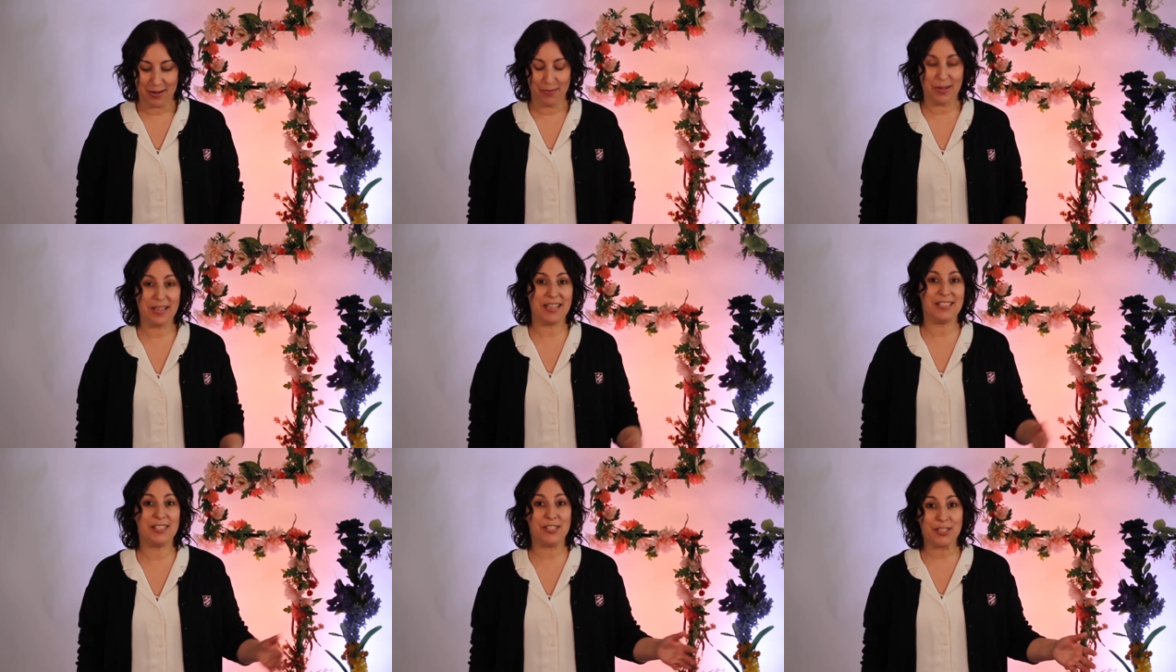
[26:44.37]
Well,
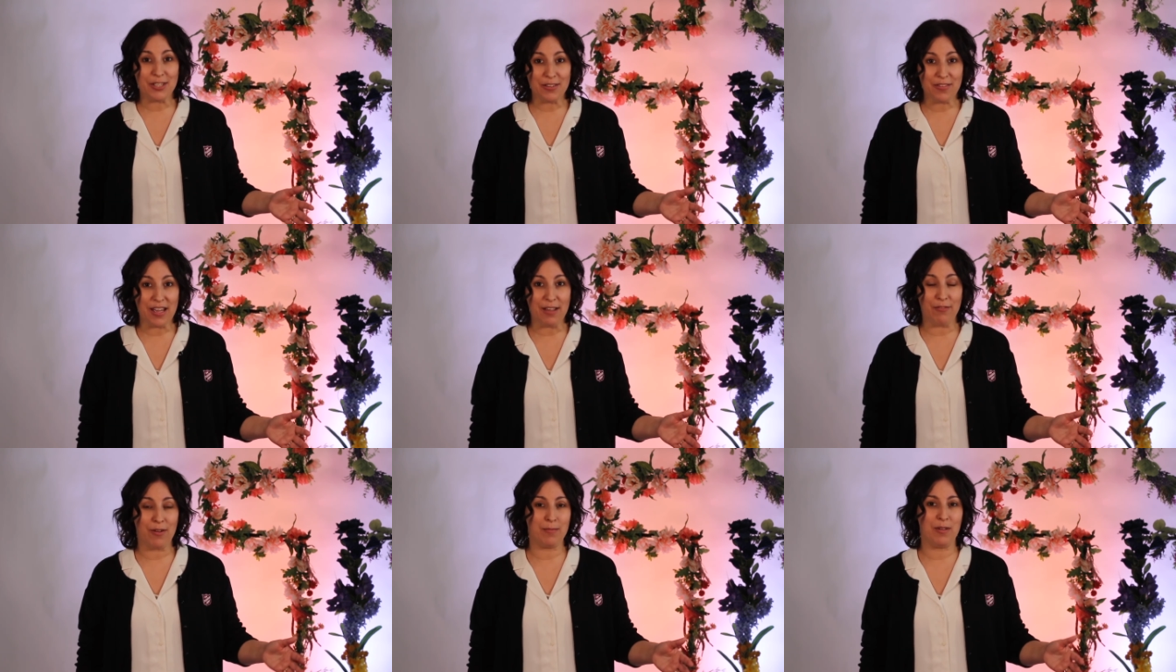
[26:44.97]
a
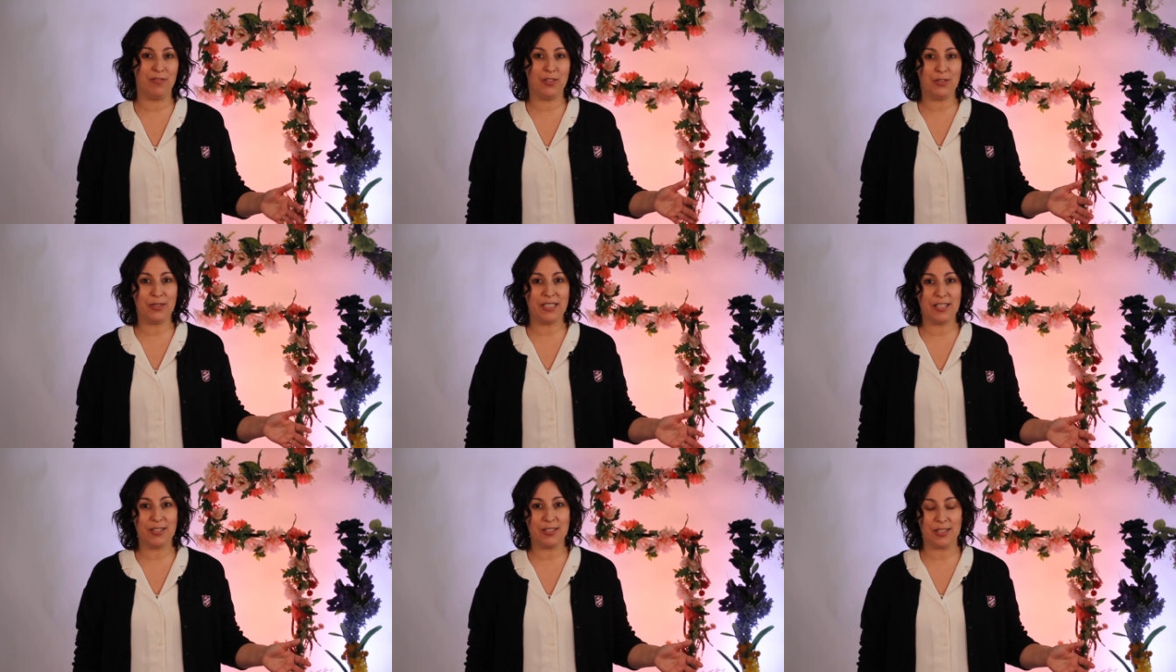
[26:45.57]
survey from a few
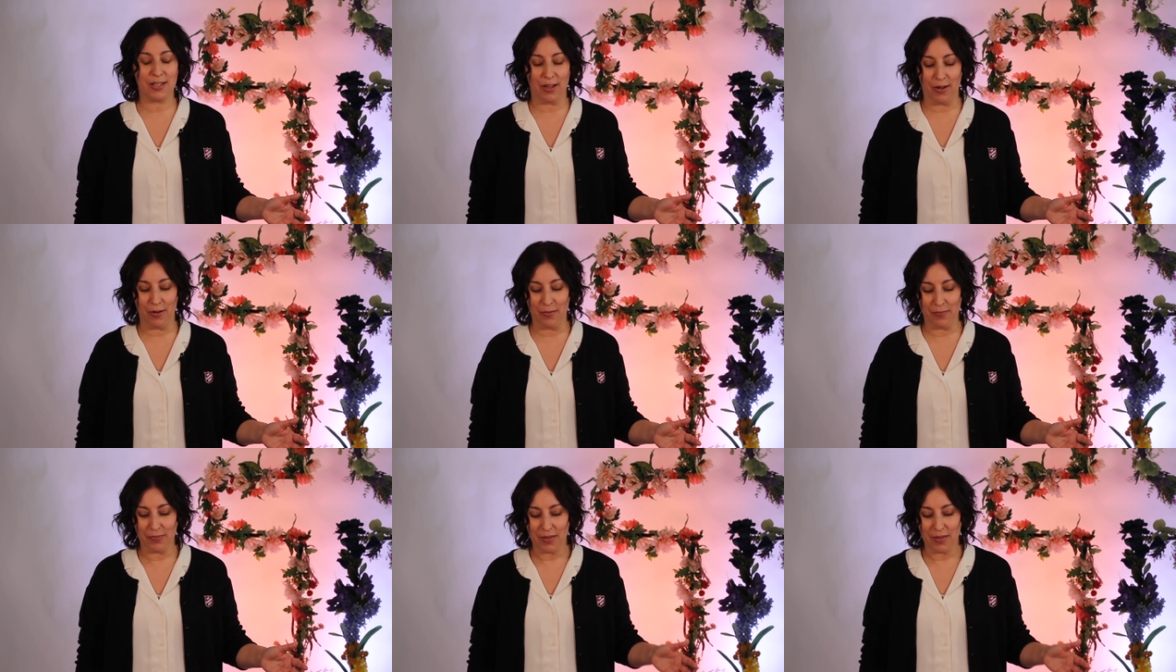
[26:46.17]
years ago